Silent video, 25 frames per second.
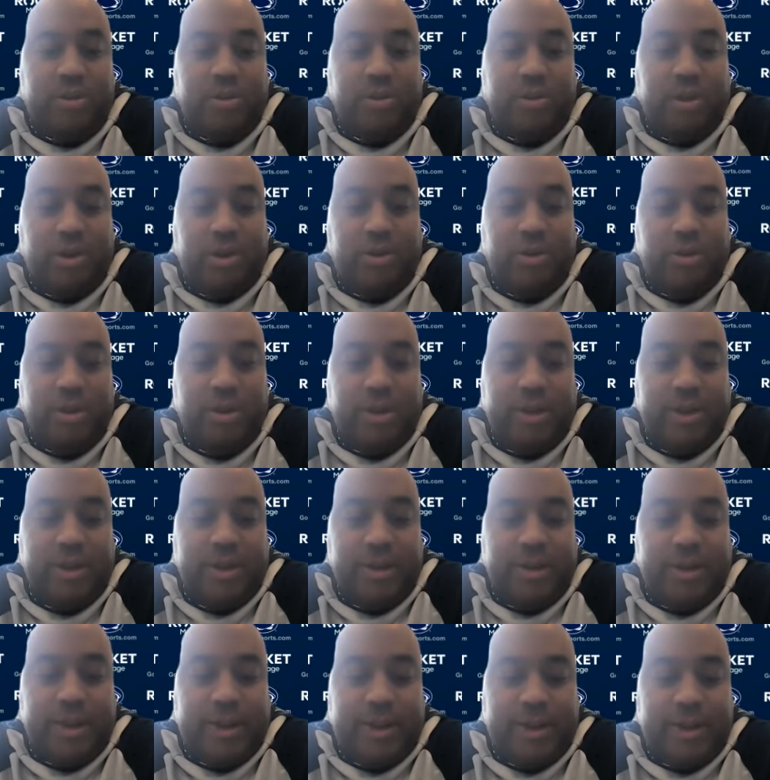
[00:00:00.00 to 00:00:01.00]
So
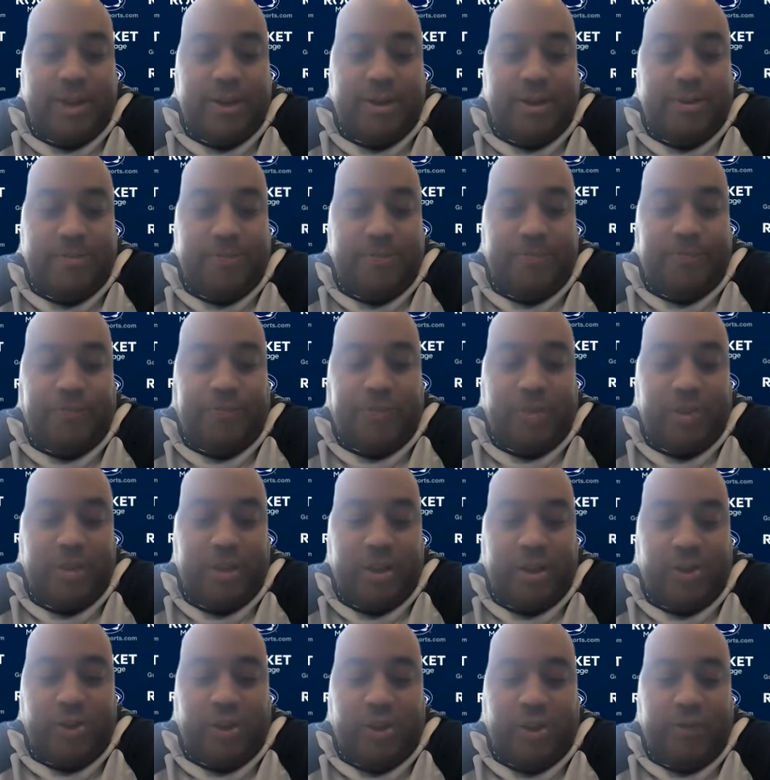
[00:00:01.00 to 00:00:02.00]

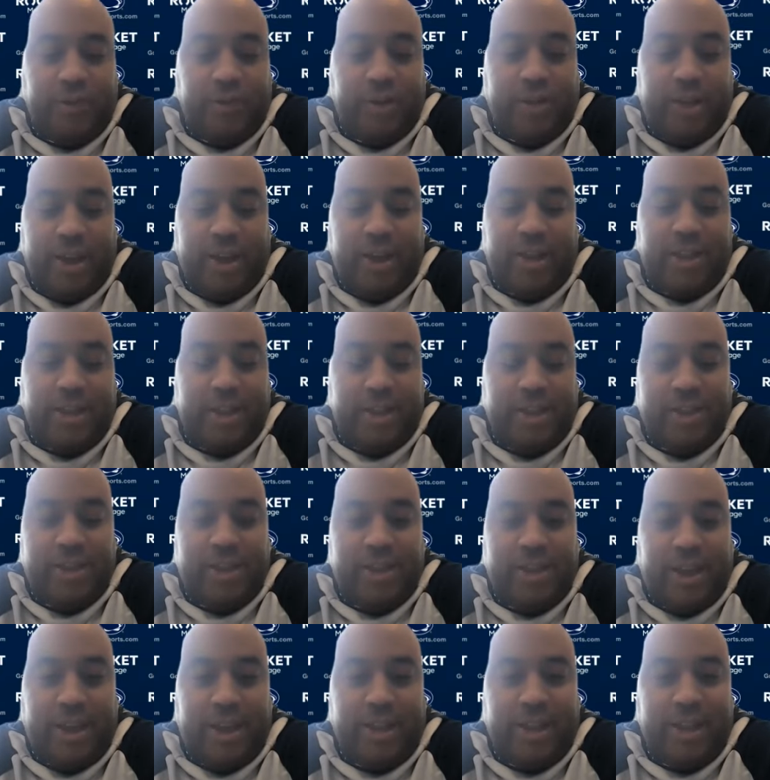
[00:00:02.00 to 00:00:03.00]
I'll give you that
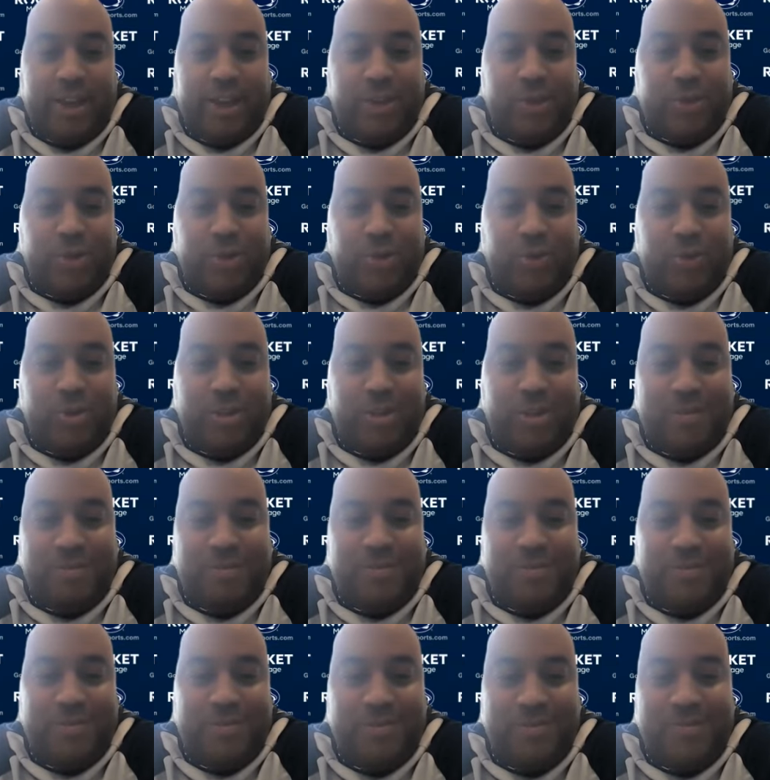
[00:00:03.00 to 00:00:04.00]
answer when
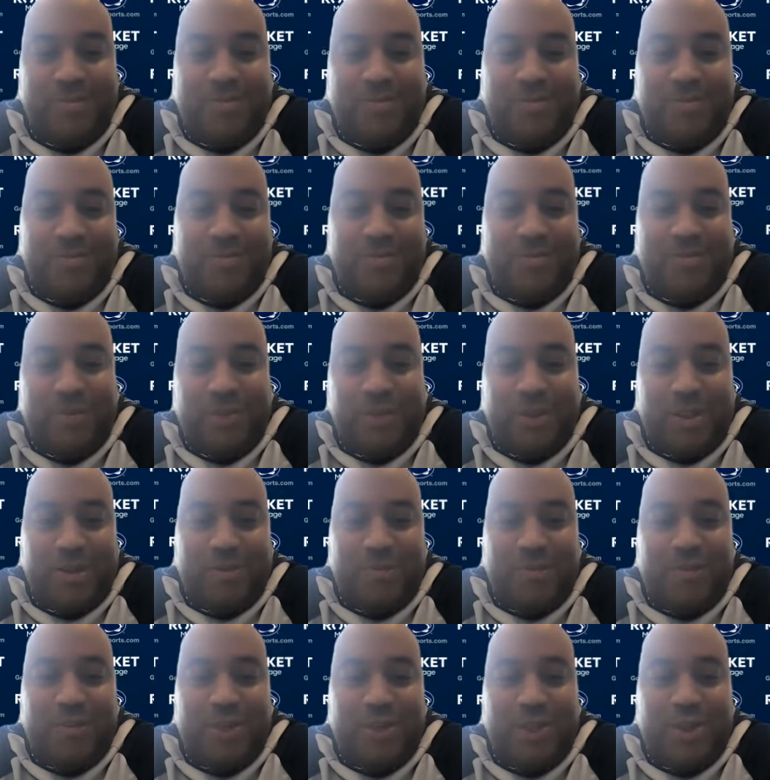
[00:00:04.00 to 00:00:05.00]

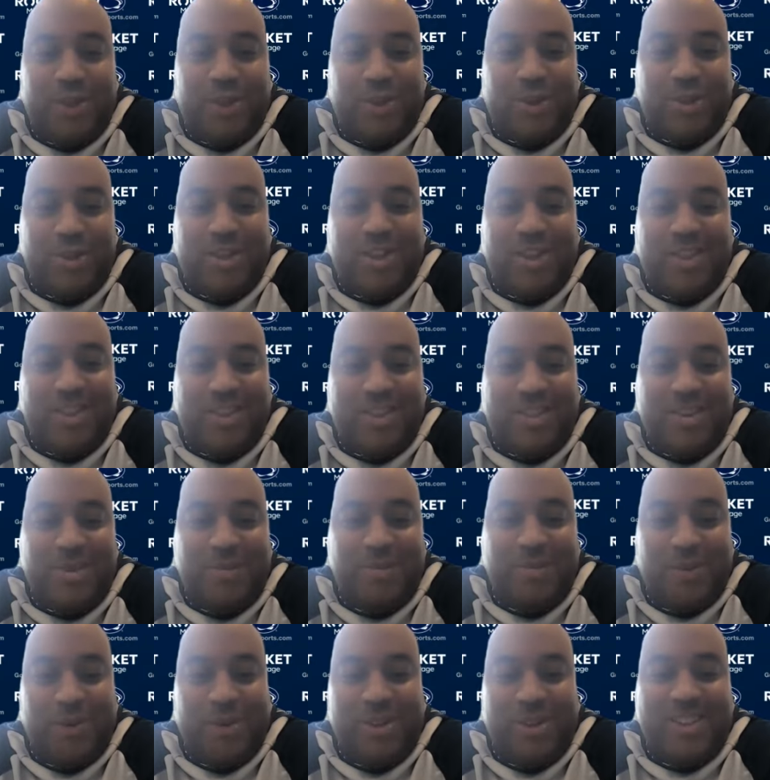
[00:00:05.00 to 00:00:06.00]
I'm finished at
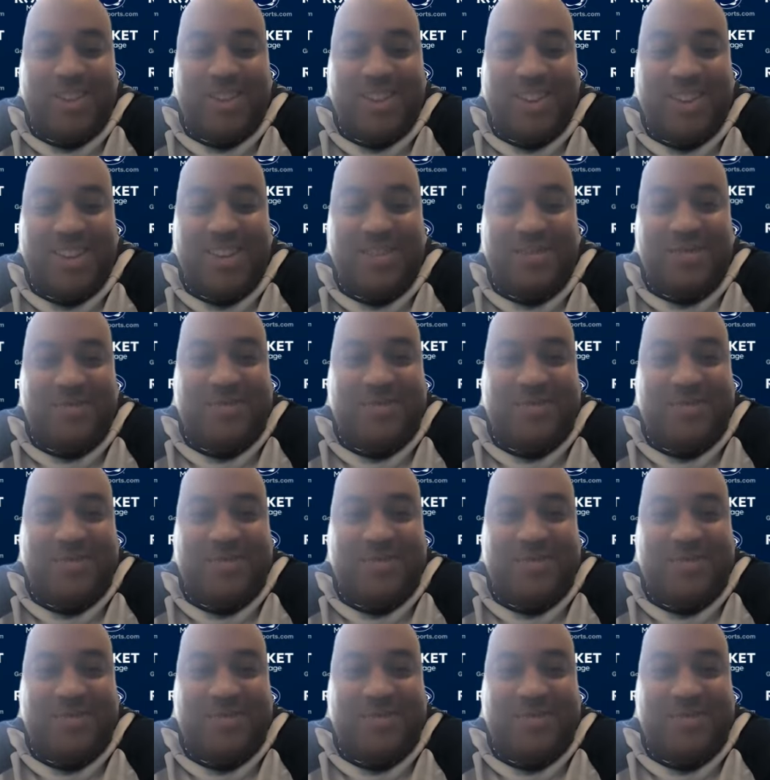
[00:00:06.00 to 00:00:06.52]
some point in time.